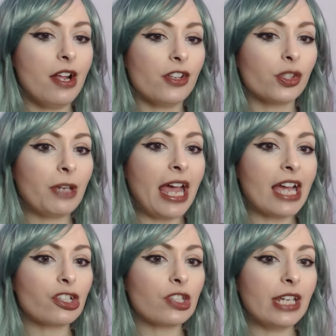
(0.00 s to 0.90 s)
So we
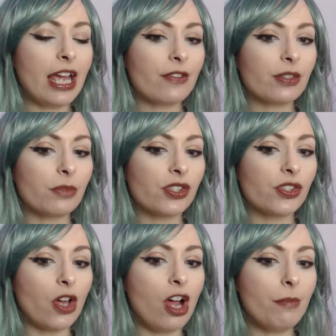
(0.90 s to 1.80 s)
actually have some
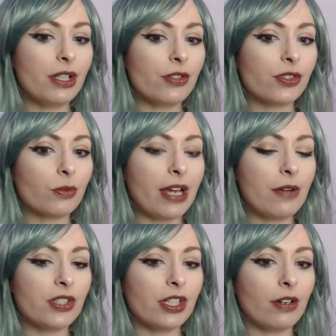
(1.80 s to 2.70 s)
sawmills
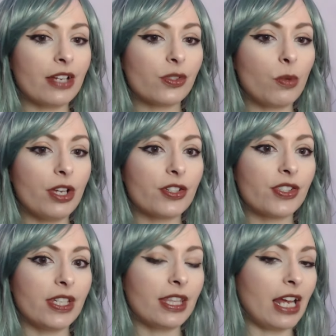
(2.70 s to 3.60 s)
around here as well. You
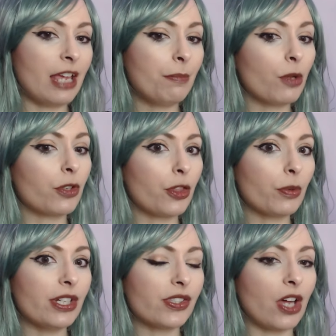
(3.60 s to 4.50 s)
see that I built
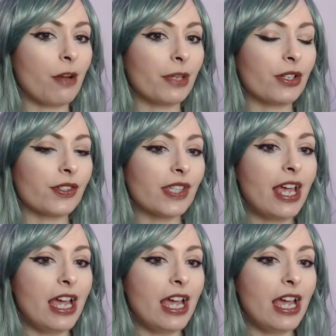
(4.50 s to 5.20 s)
three sawmills.